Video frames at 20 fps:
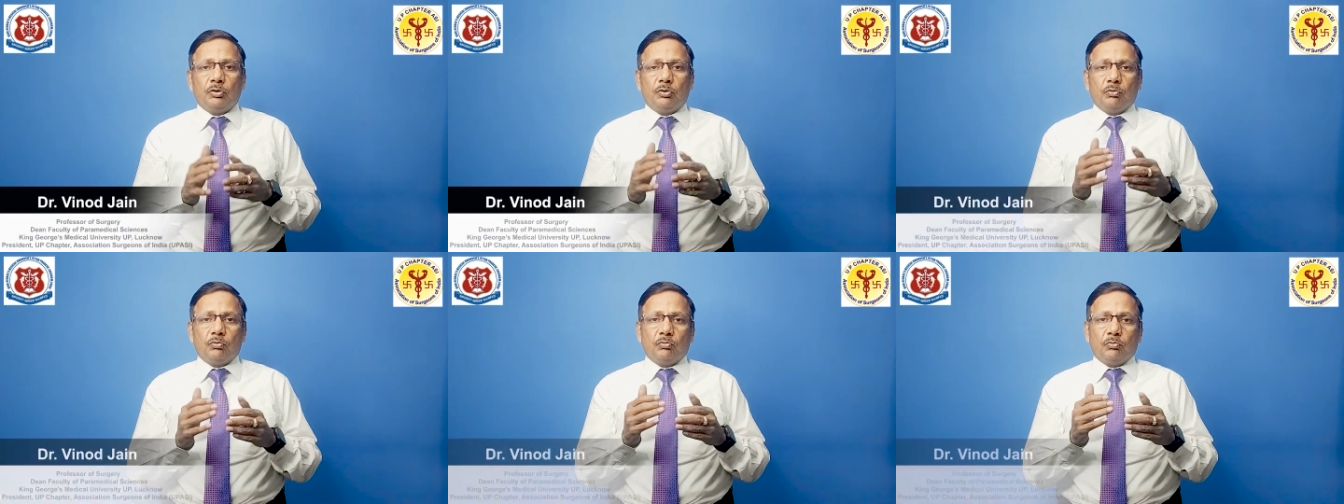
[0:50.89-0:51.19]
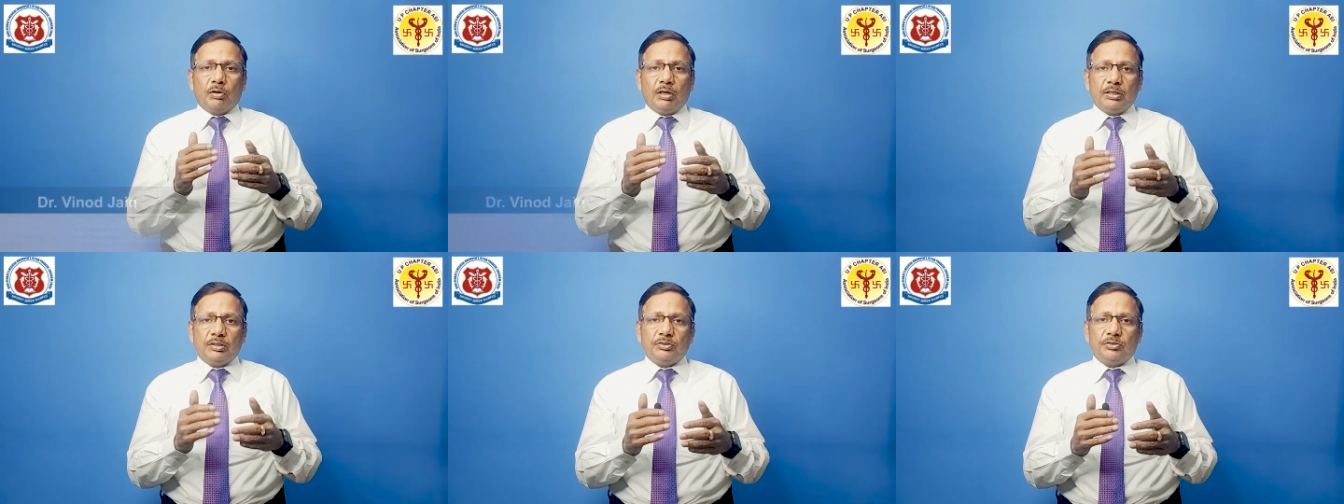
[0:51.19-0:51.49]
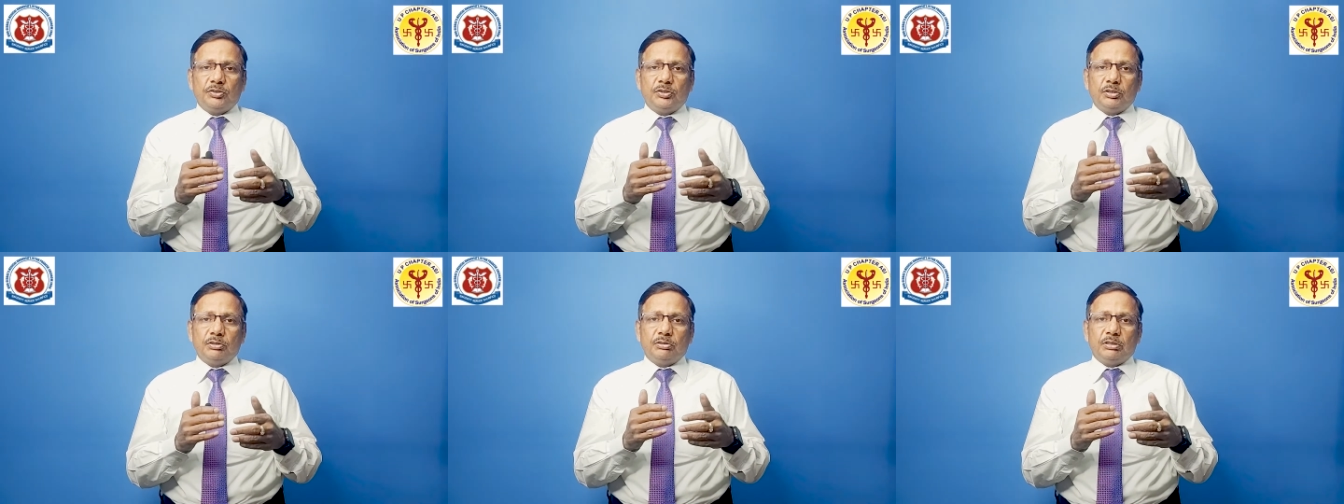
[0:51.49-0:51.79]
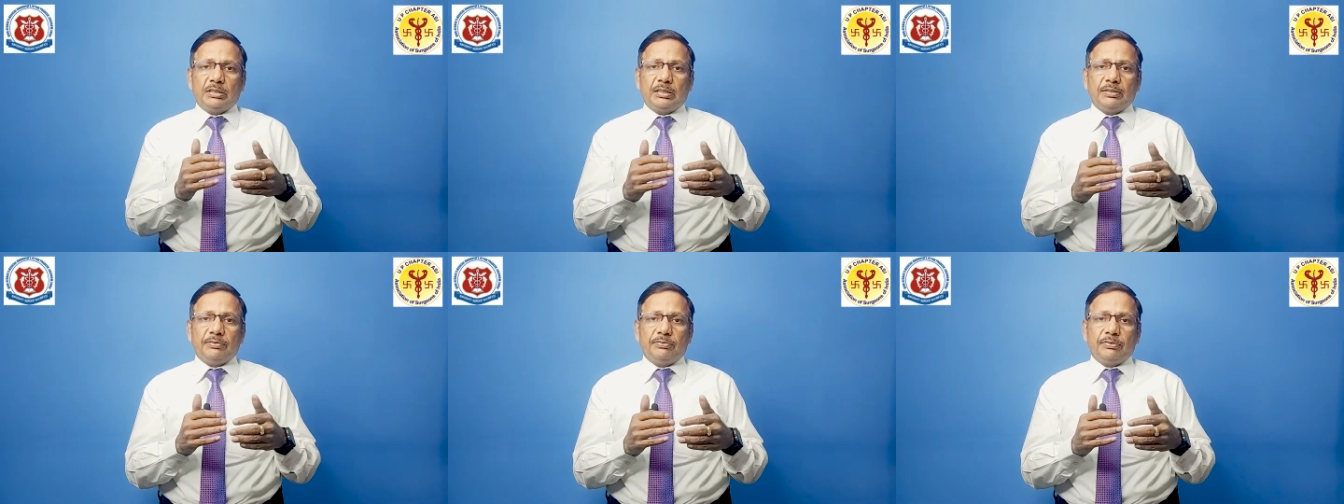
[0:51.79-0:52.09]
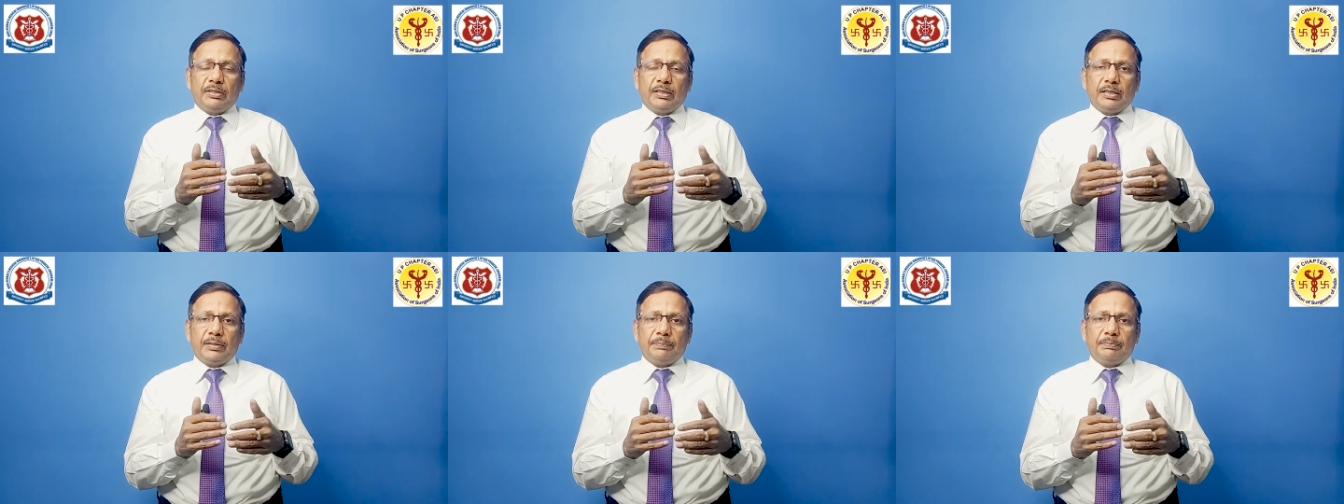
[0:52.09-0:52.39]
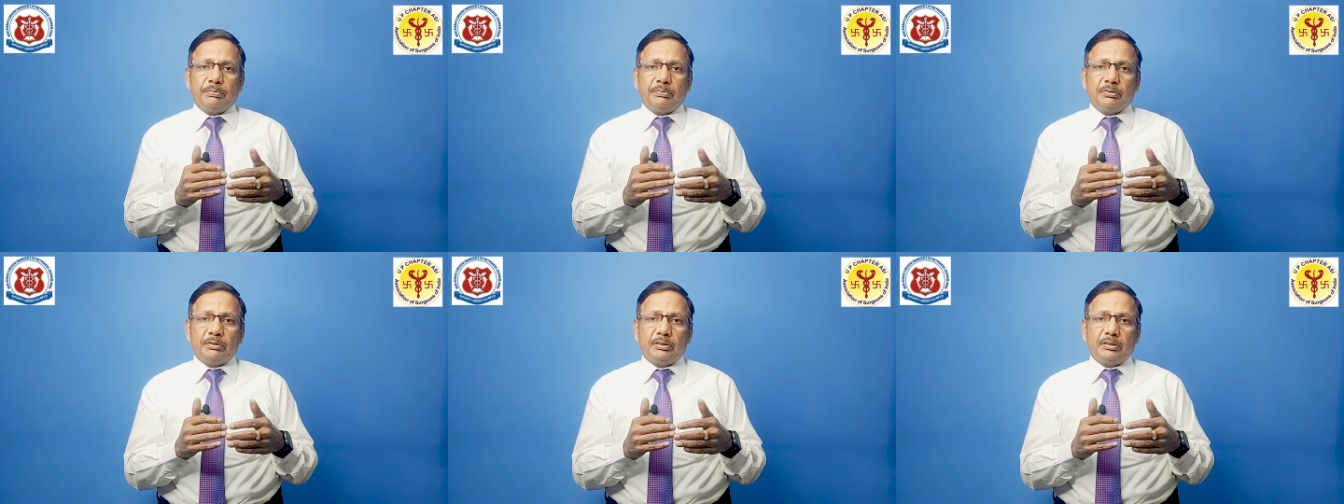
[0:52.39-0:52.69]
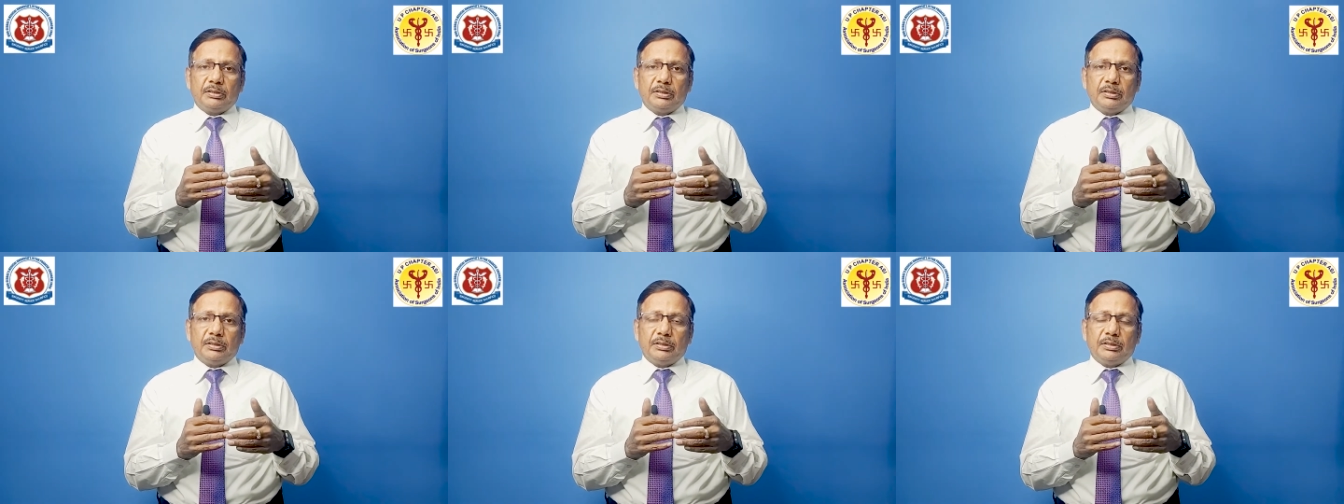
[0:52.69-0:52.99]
once you develop